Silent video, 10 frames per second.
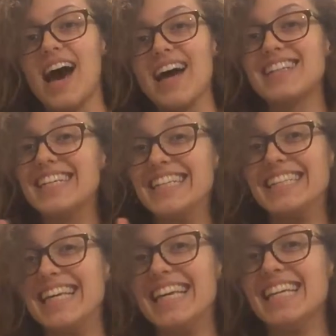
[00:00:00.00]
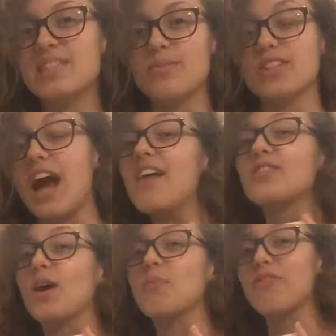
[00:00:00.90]
got these, which I
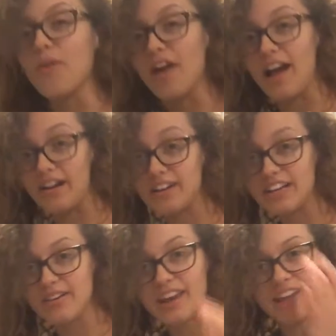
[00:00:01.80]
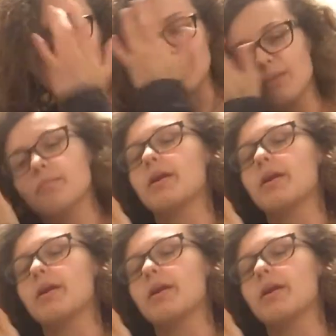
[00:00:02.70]
have tried before. I already know that I like